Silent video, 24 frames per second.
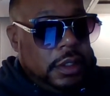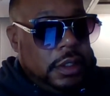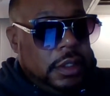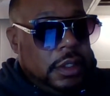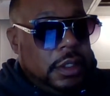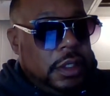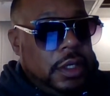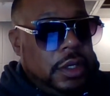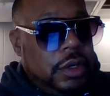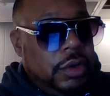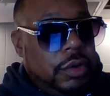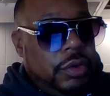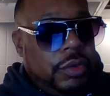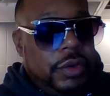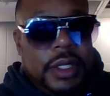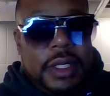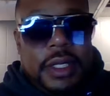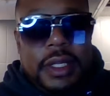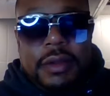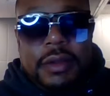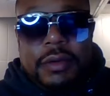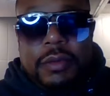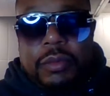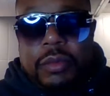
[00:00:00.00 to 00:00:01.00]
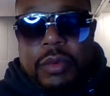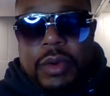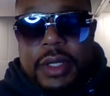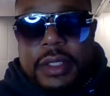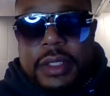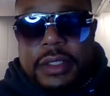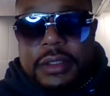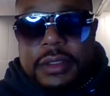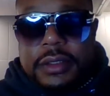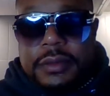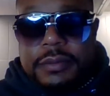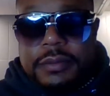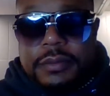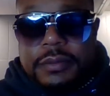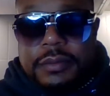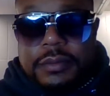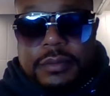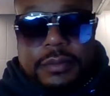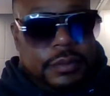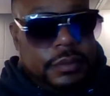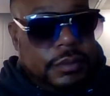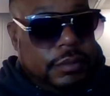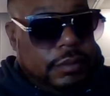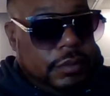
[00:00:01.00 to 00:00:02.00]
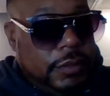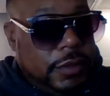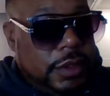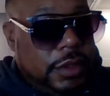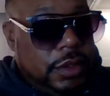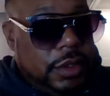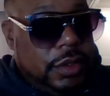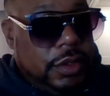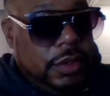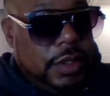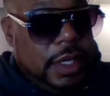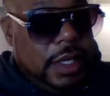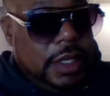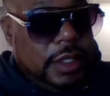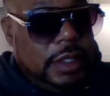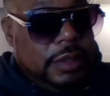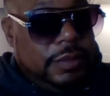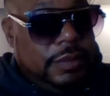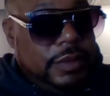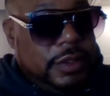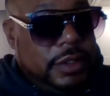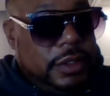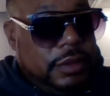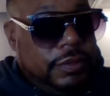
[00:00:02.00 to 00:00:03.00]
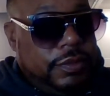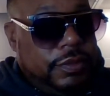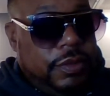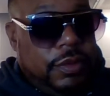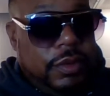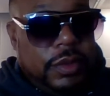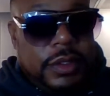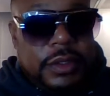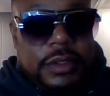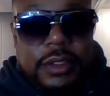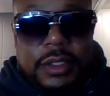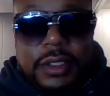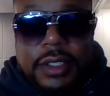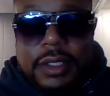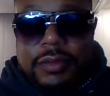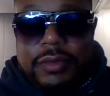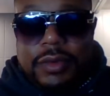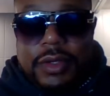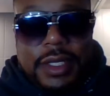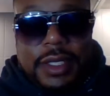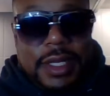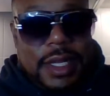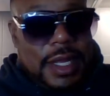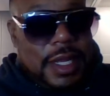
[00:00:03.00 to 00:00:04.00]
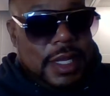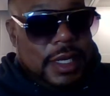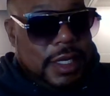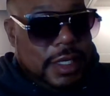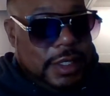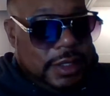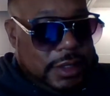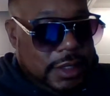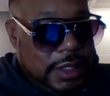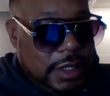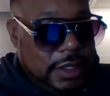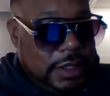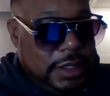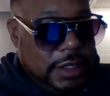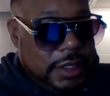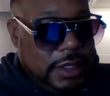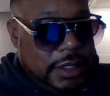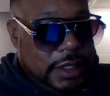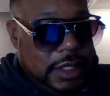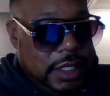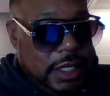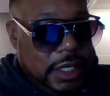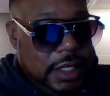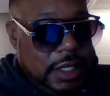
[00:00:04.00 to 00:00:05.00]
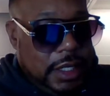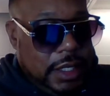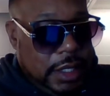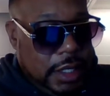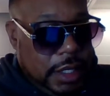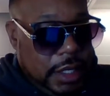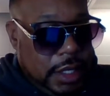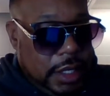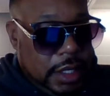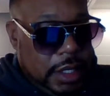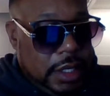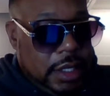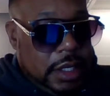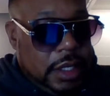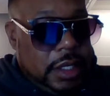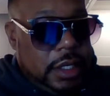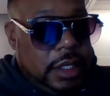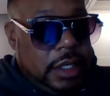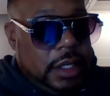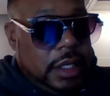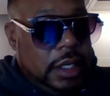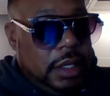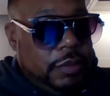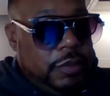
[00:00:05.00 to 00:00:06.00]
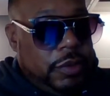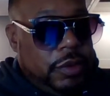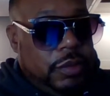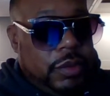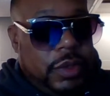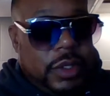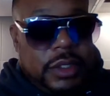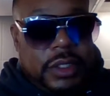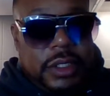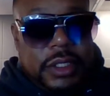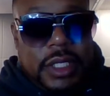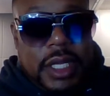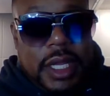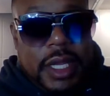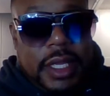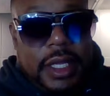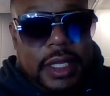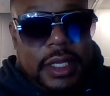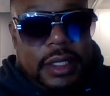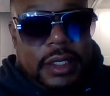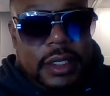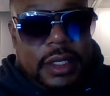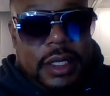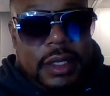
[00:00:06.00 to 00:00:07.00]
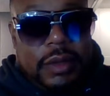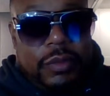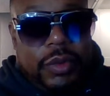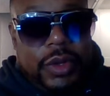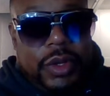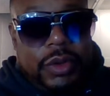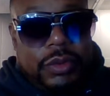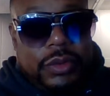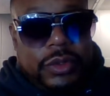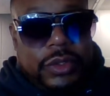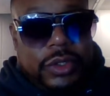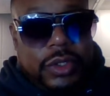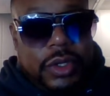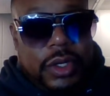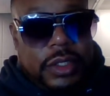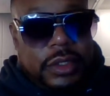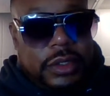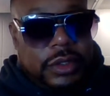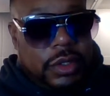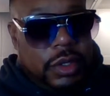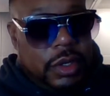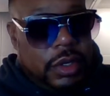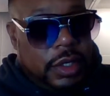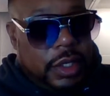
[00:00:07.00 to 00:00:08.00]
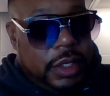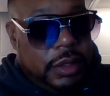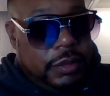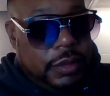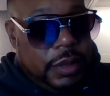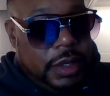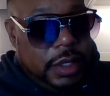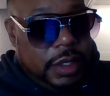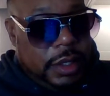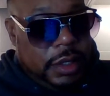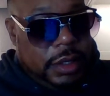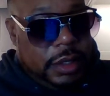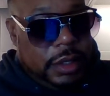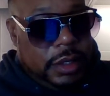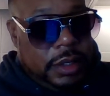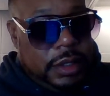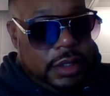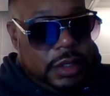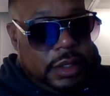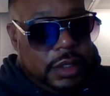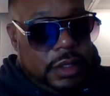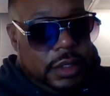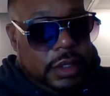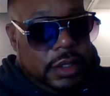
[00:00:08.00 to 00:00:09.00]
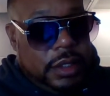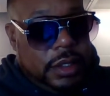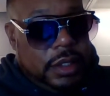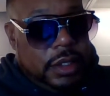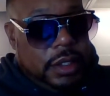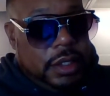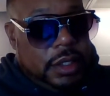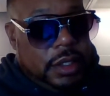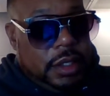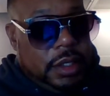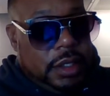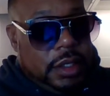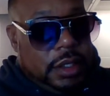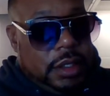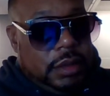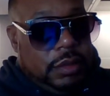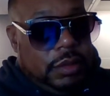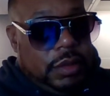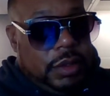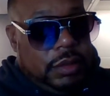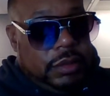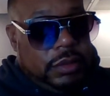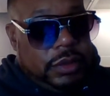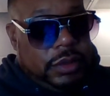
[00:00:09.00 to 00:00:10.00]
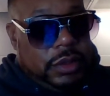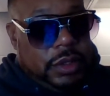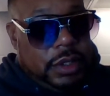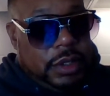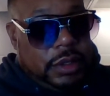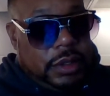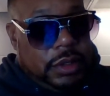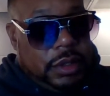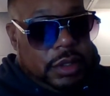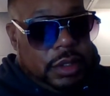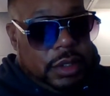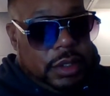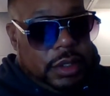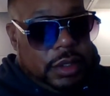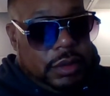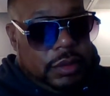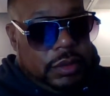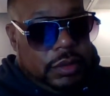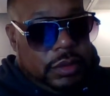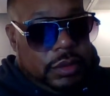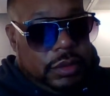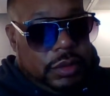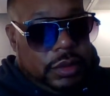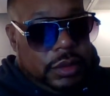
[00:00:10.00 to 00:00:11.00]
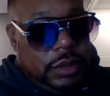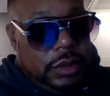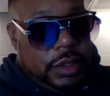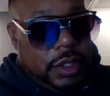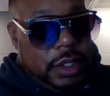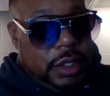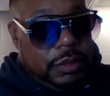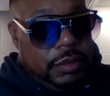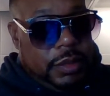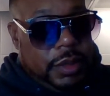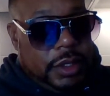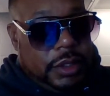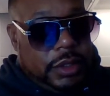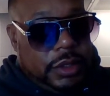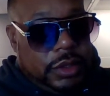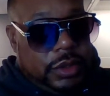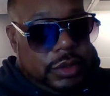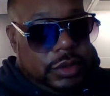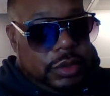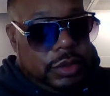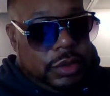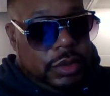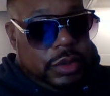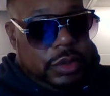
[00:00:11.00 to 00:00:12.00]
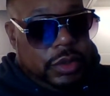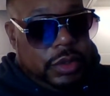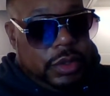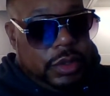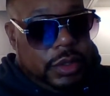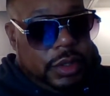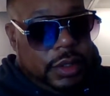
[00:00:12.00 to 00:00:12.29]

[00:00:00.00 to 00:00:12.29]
You only live once, so you got to live it to the fullest or live it a lot, like Jay-Z said. Give me 1 second, and we're going to start talking, man. We're going to start talking. Hold on, just got to make sure